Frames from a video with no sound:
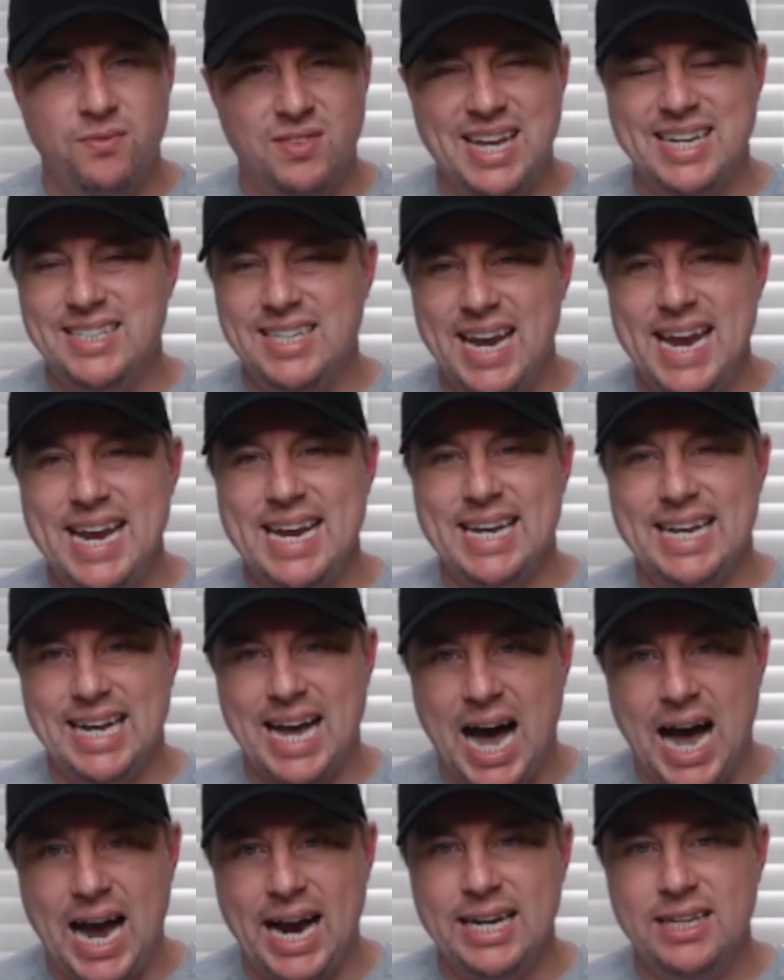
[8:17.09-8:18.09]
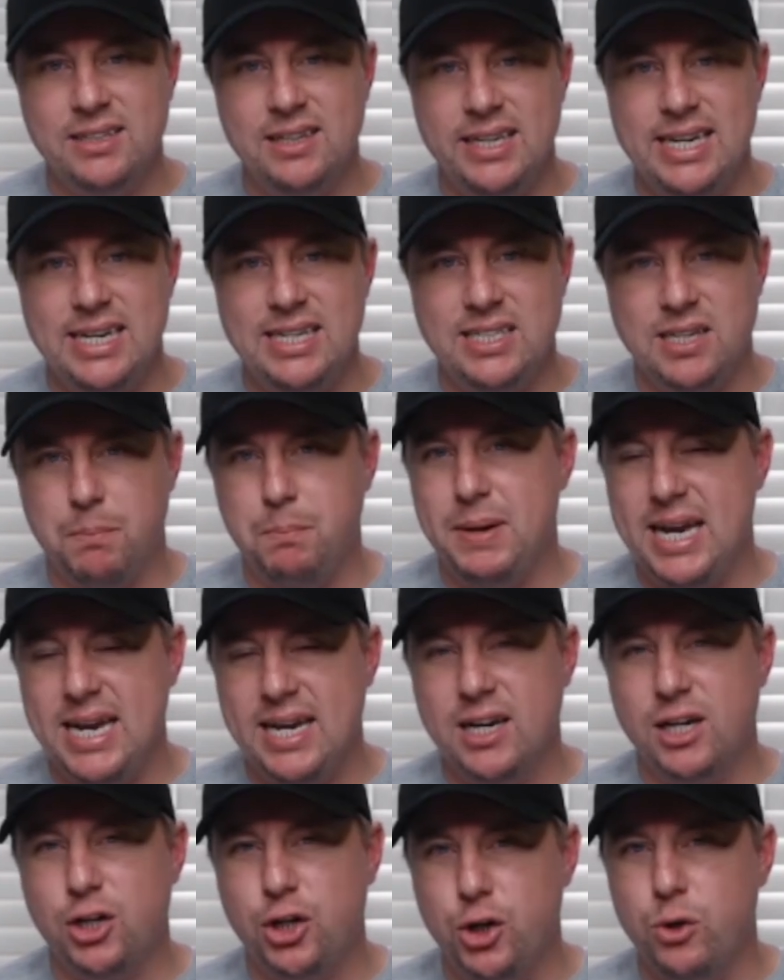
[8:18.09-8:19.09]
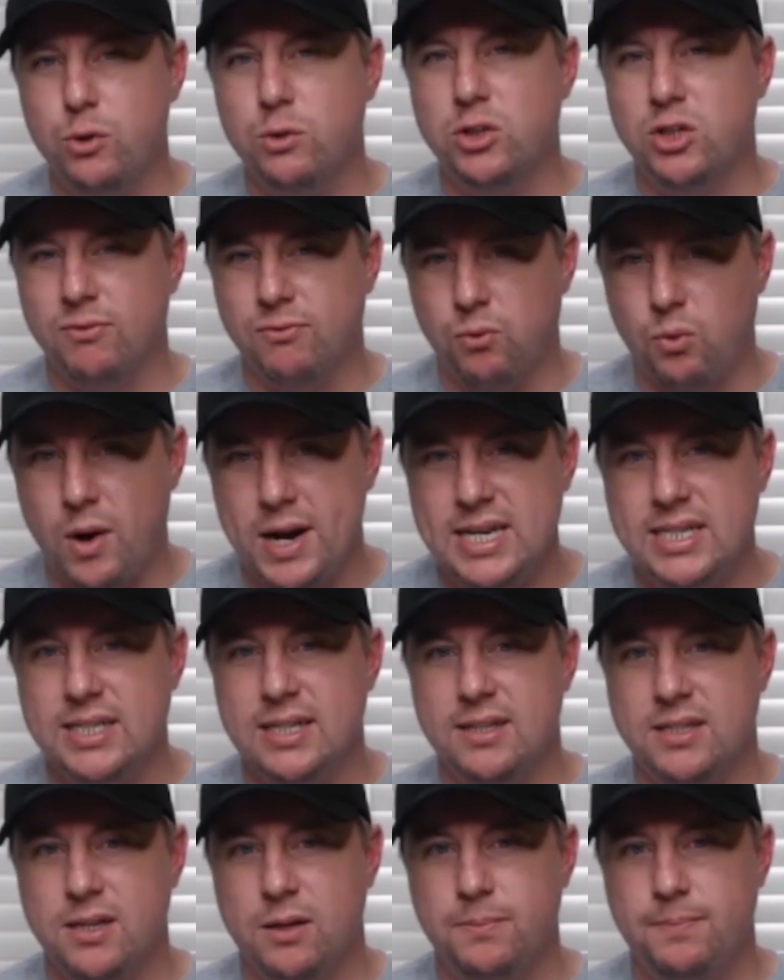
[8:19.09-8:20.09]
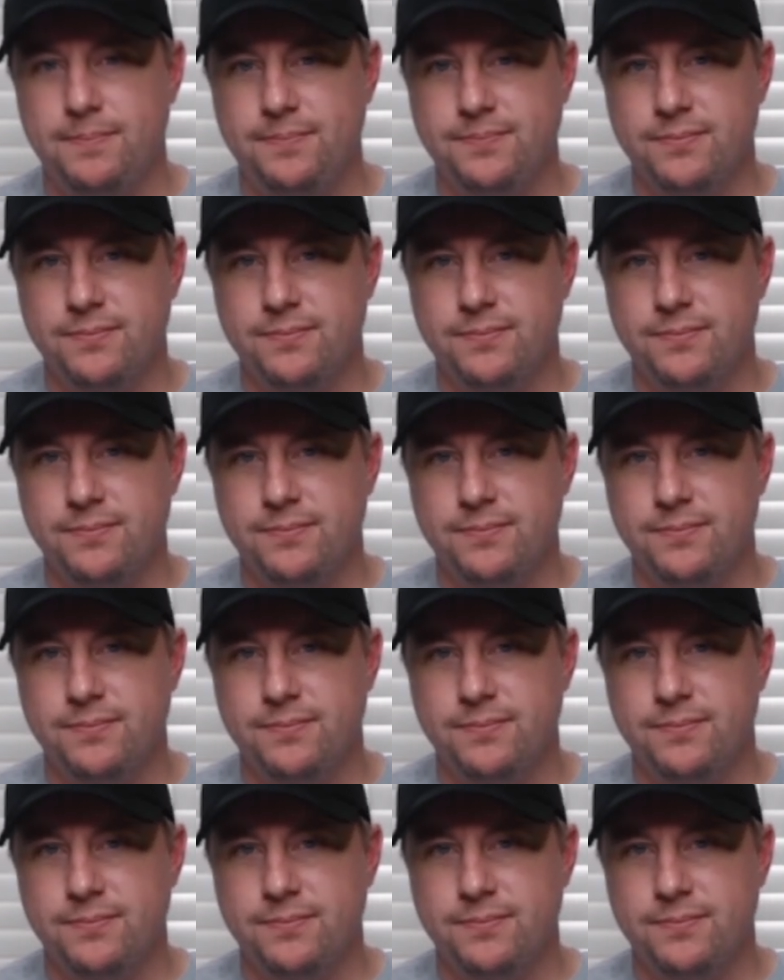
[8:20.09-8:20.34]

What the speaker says: that take kindly to being accused of racism?